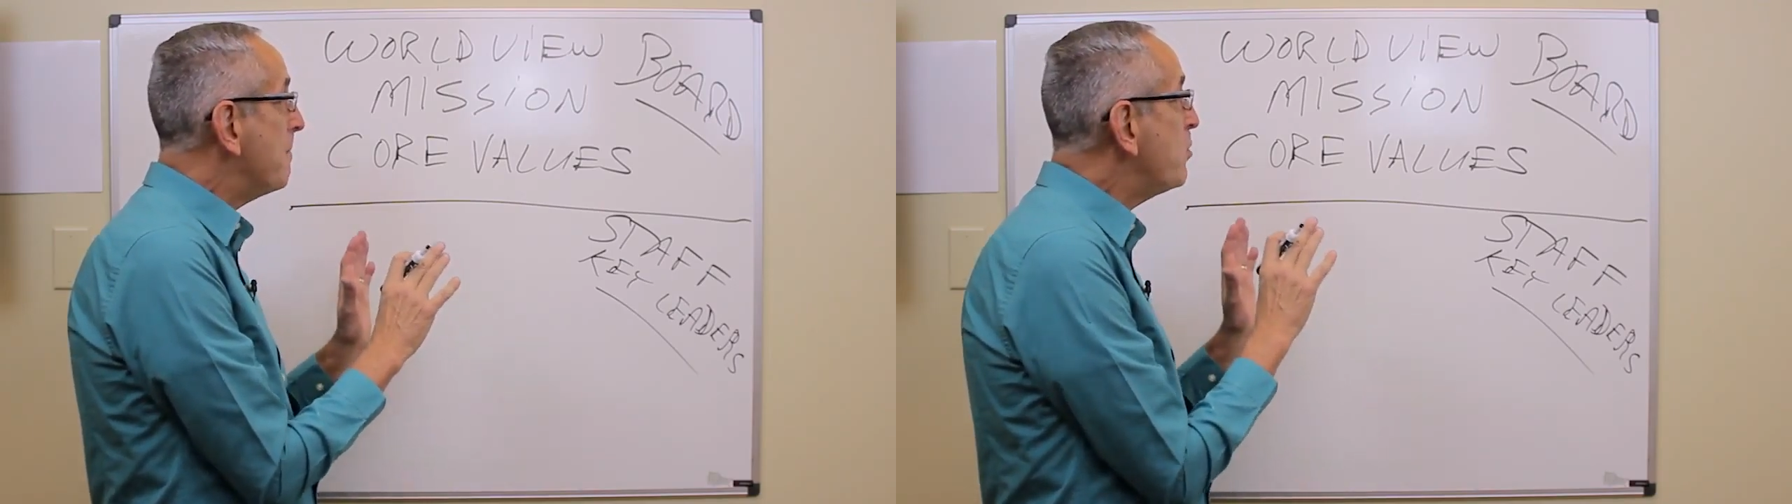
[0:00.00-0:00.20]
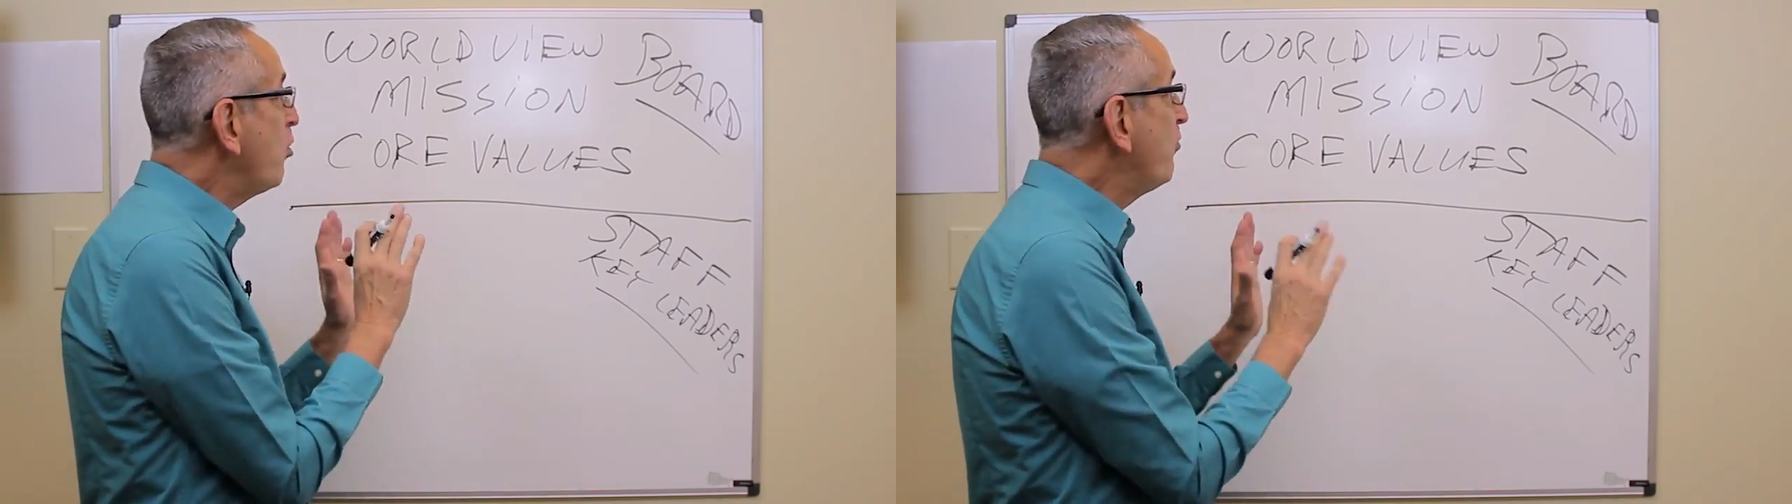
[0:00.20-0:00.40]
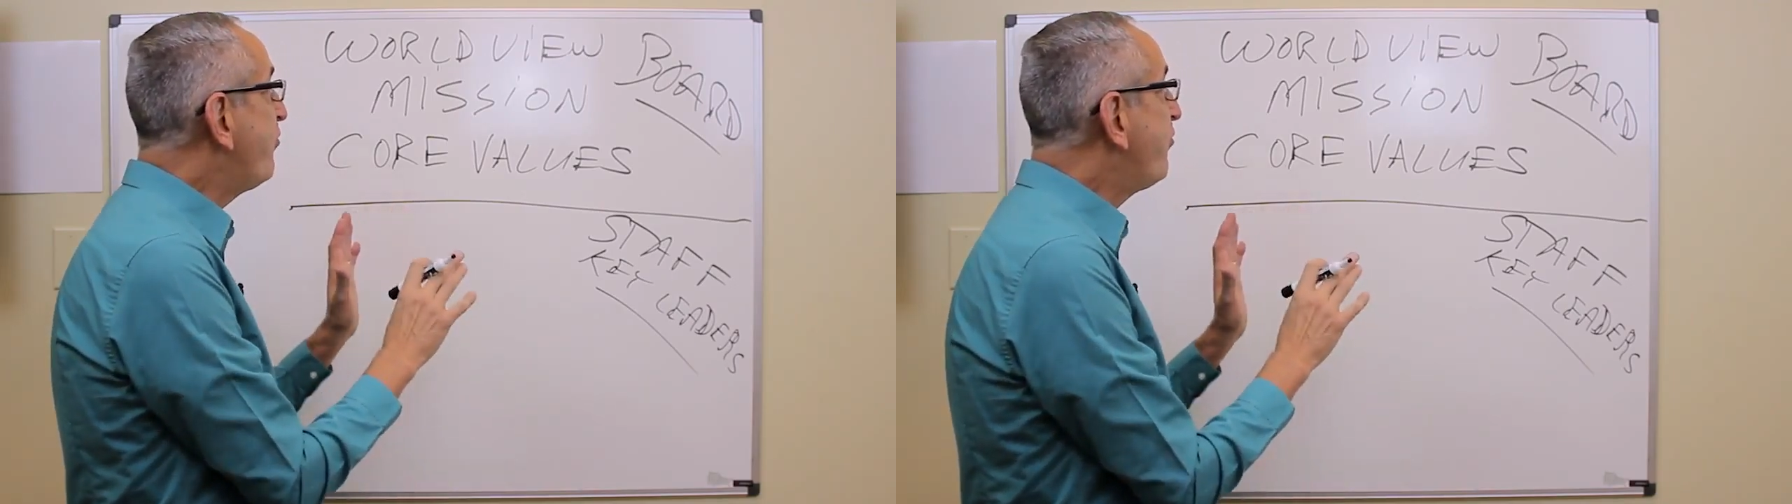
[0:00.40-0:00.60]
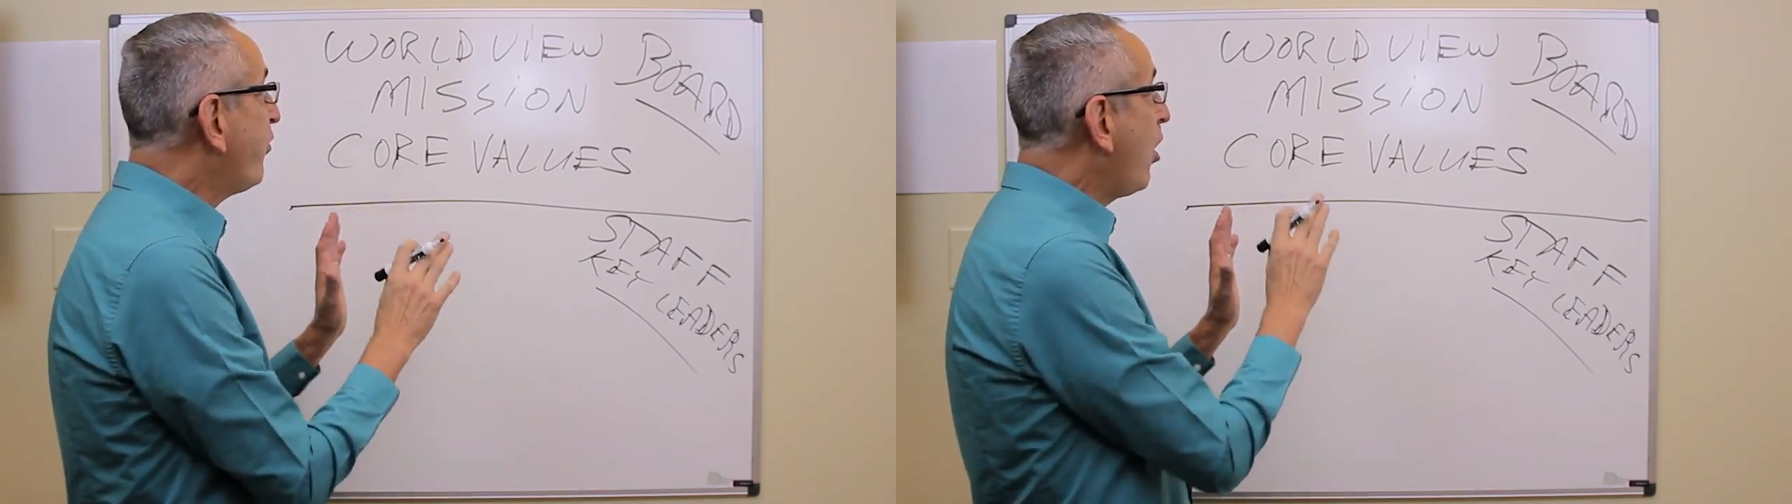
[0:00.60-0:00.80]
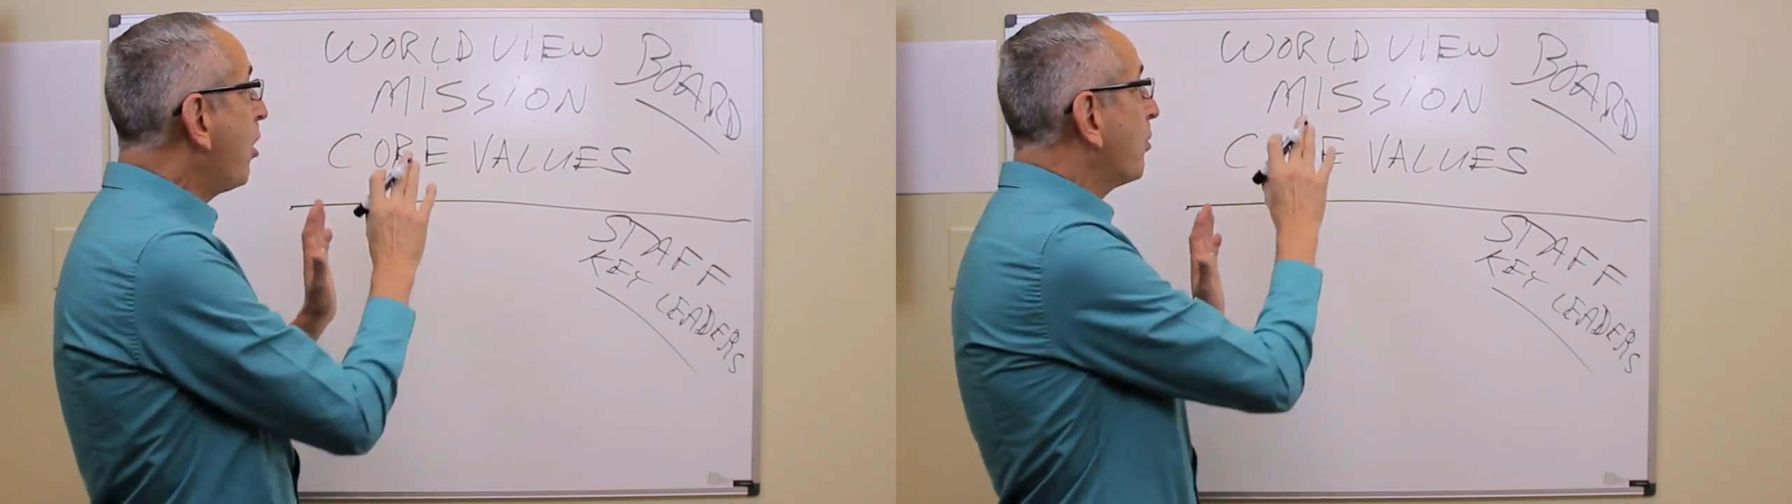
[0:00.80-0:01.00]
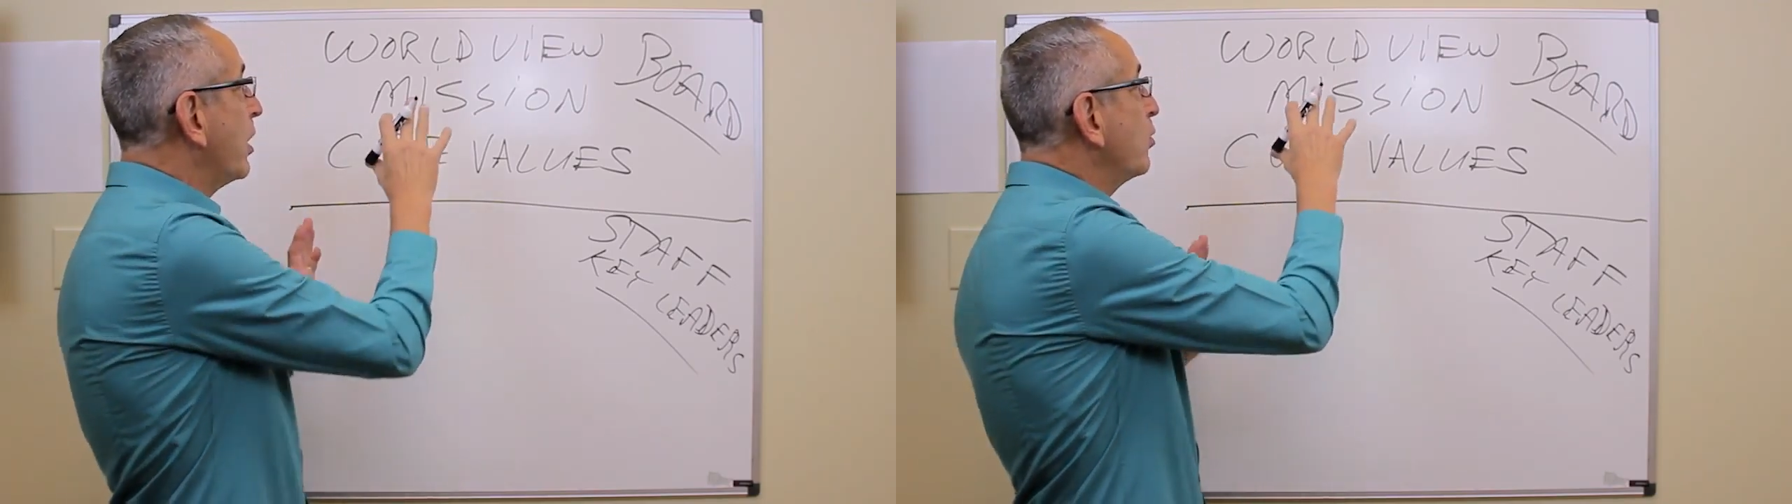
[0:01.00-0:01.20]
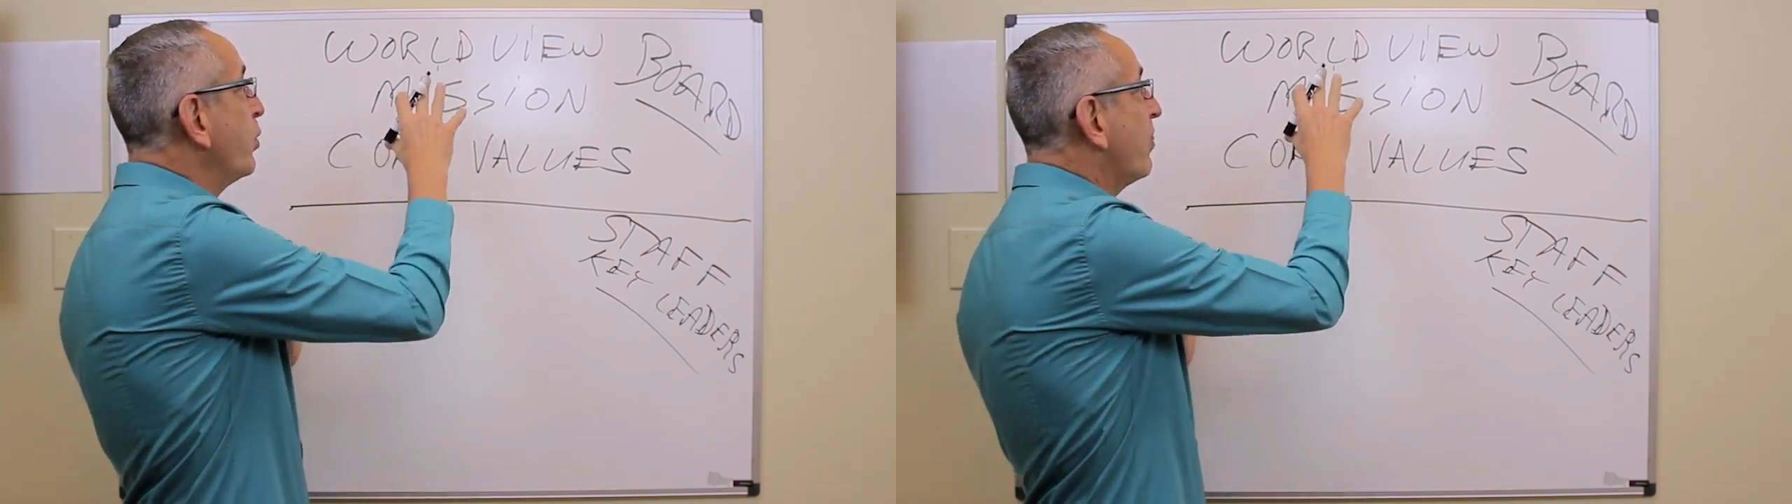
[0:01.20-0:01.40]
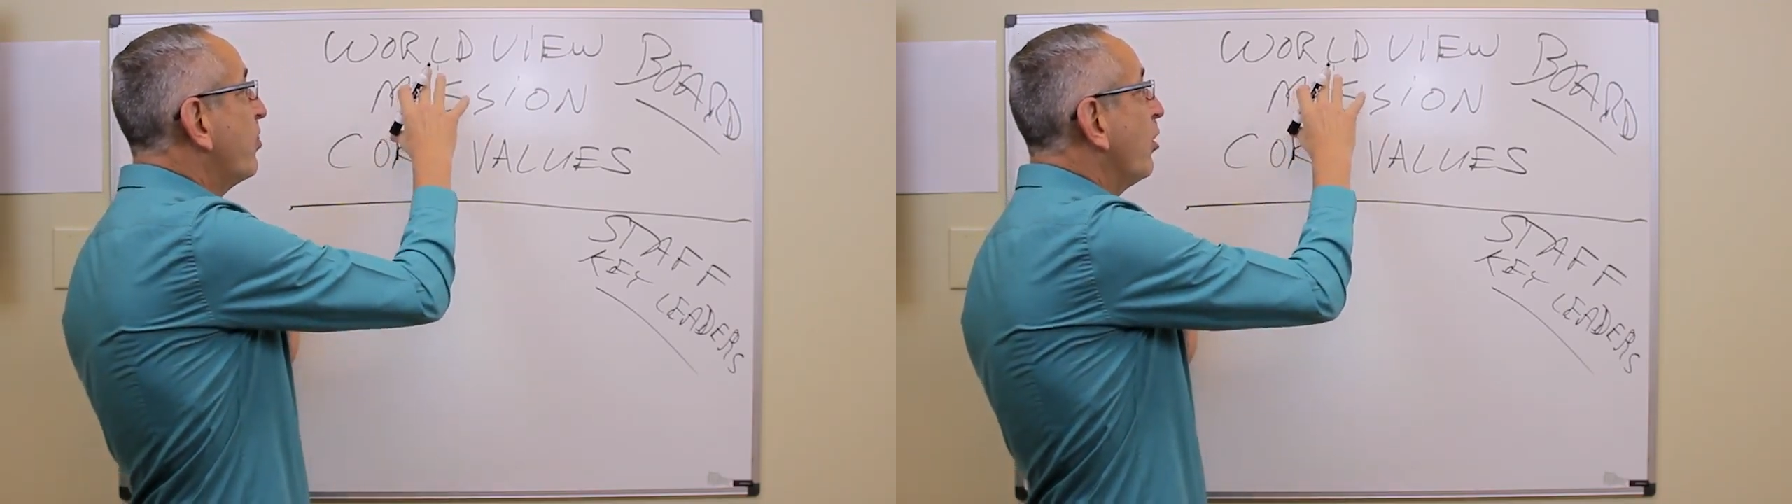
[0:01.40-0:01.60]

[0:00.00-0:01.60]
move forward with